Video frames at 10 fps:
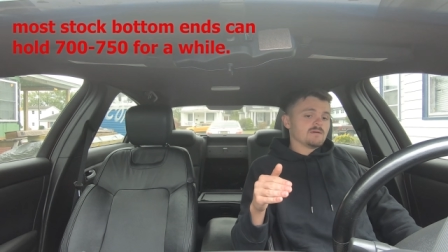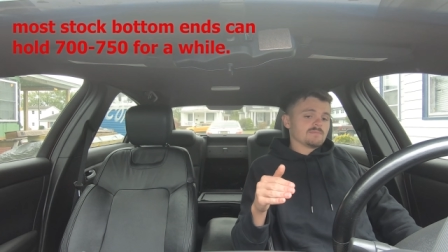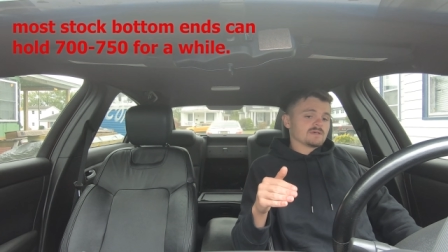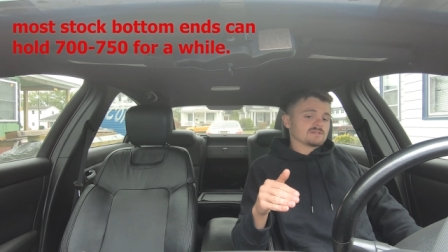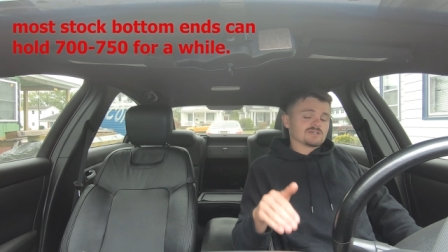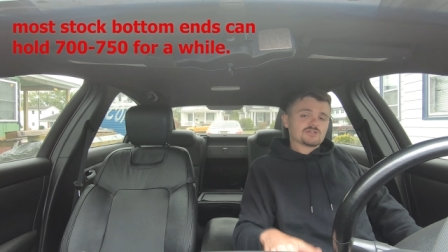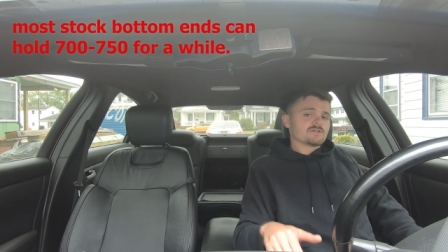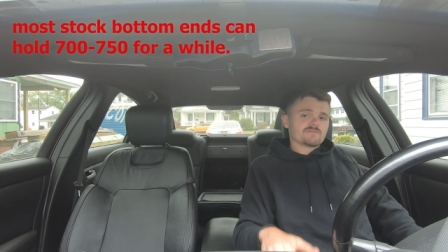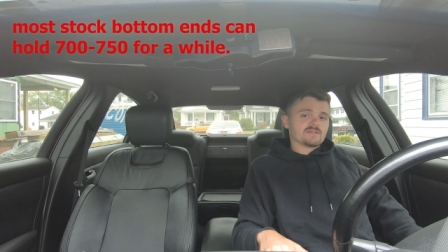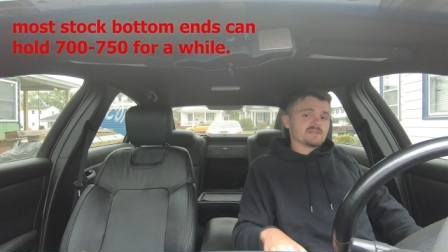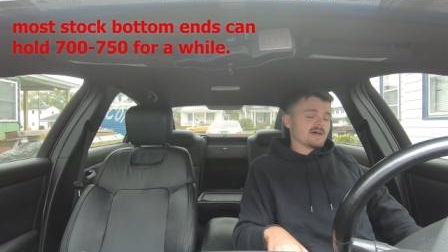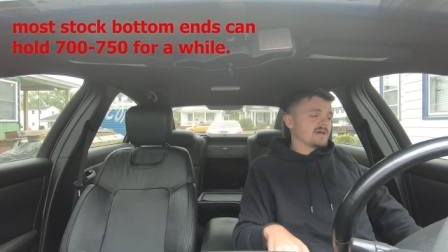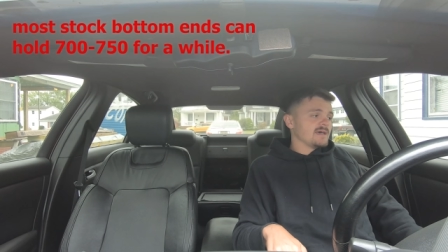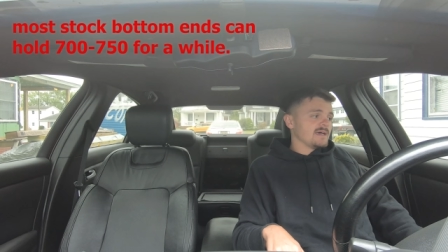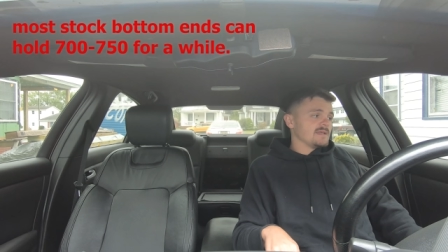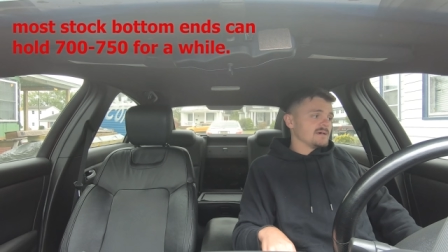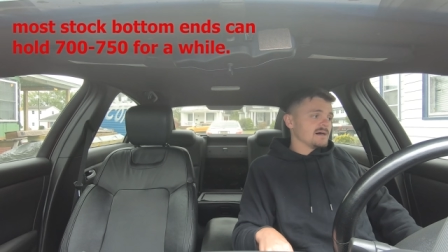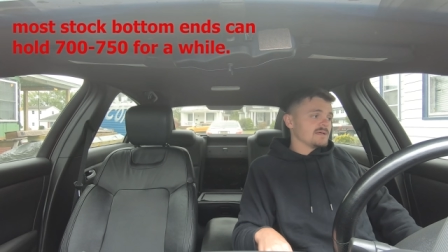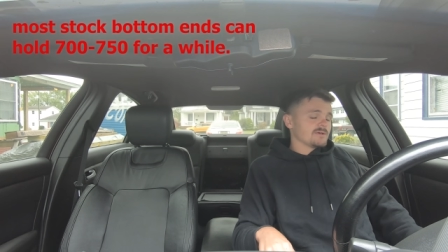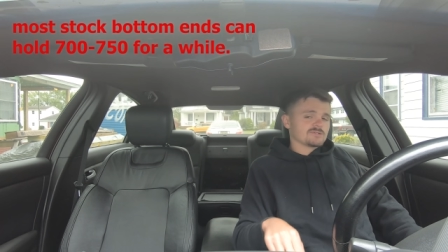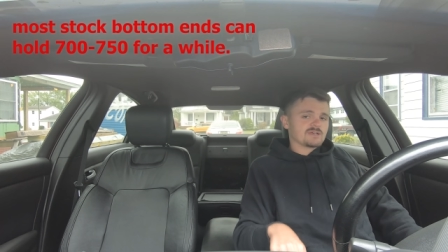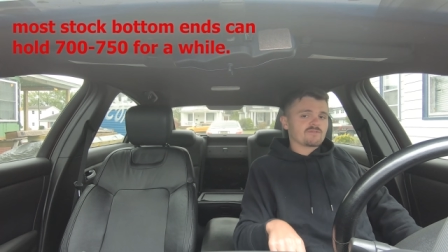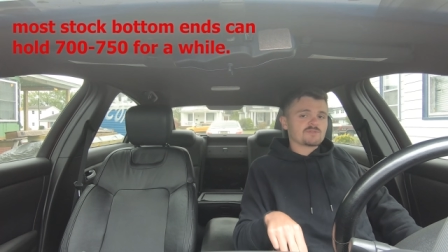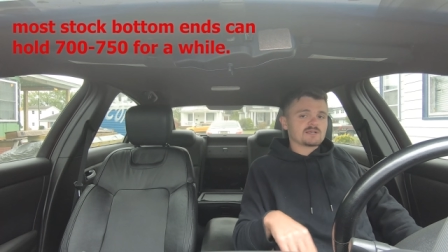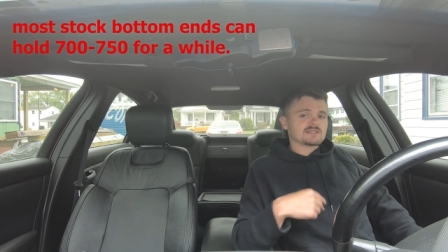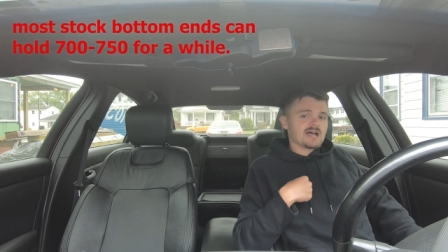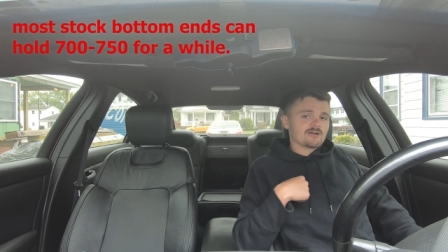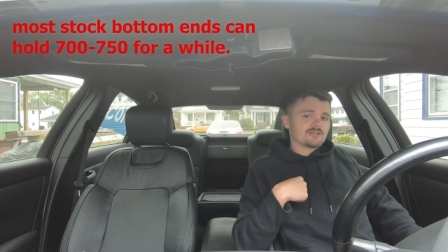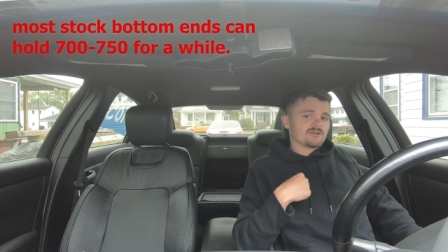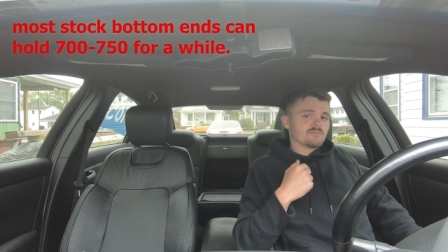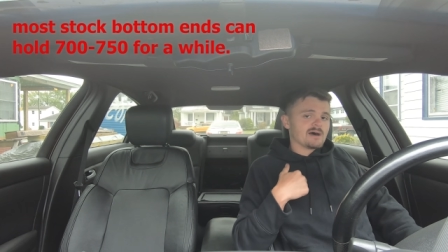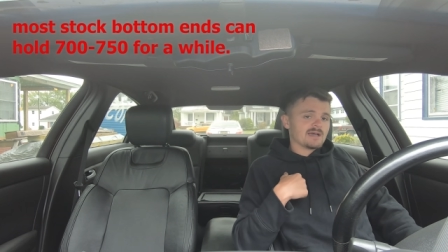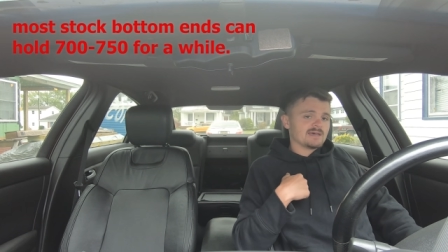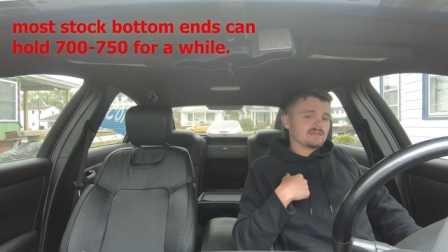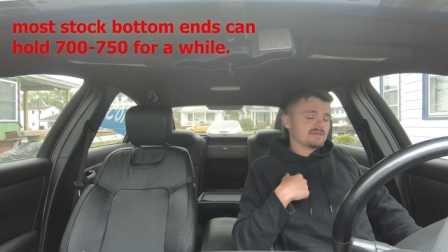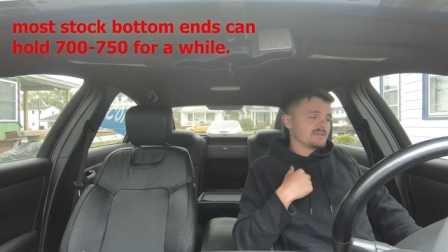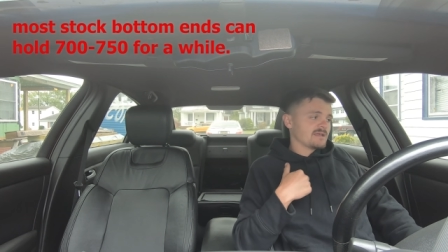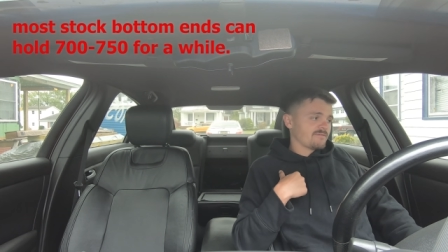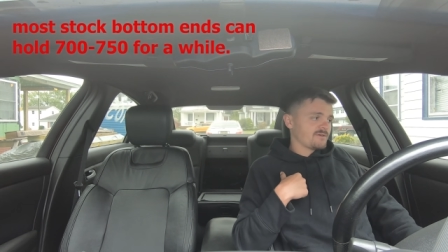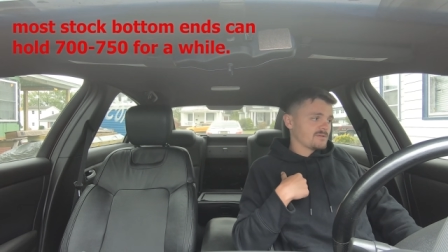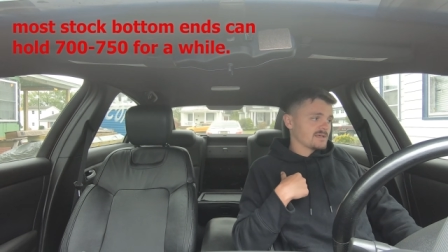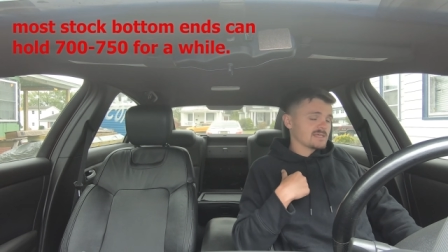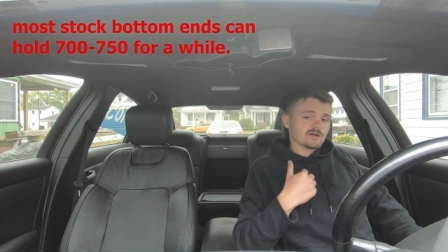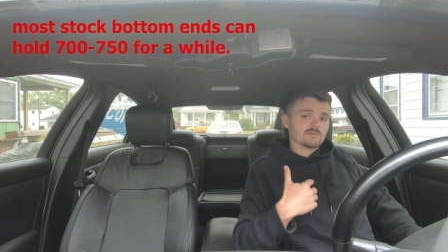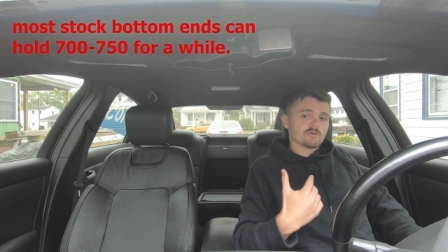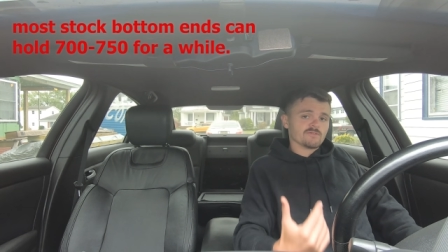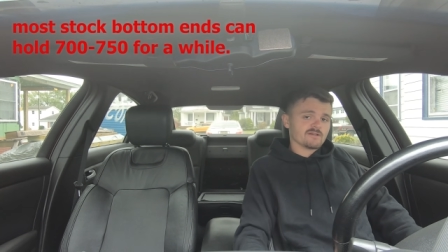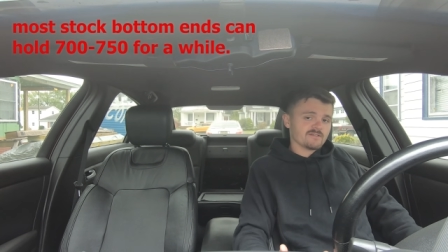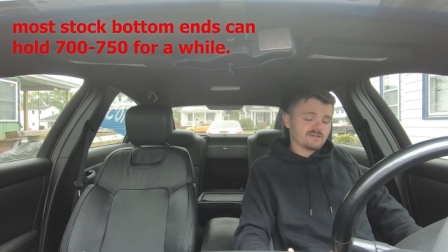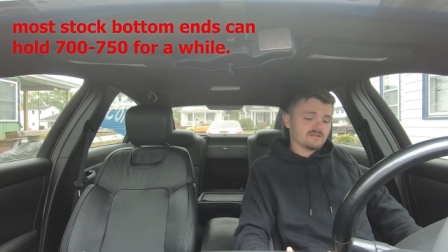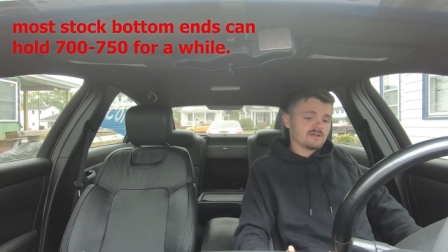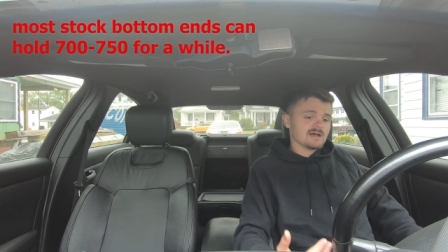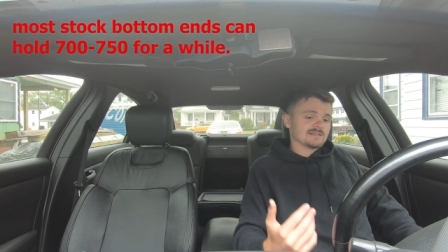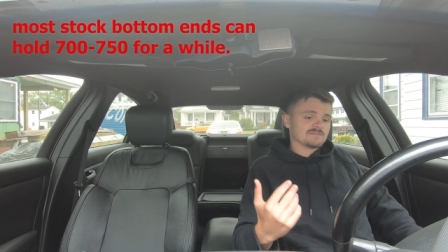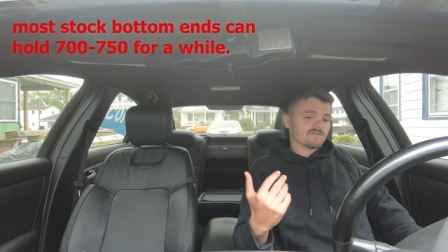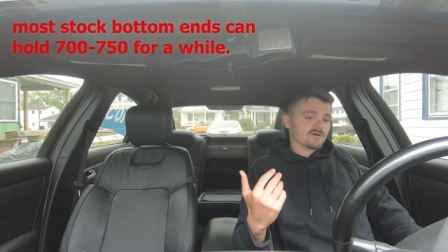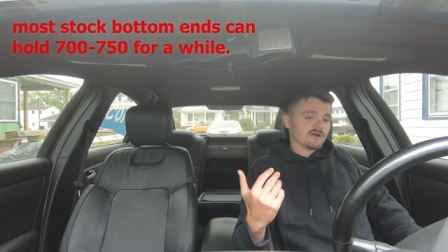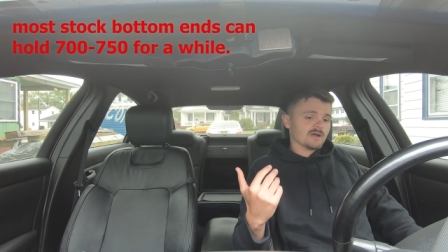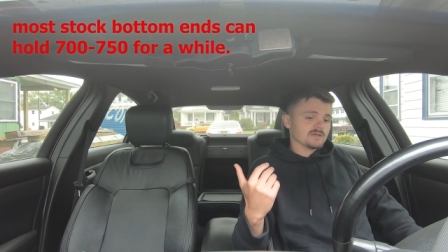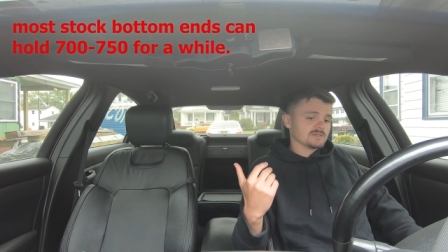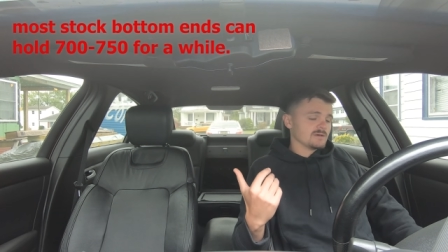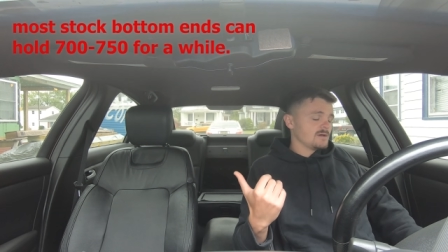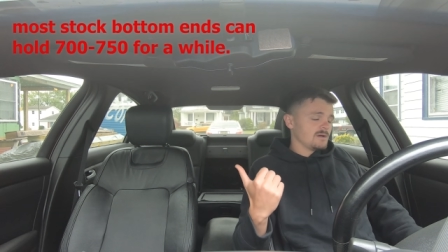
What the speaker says: because I shouldn't have done that. And there are several things that I could have did on my end that I feel like that could have prevented it, as far as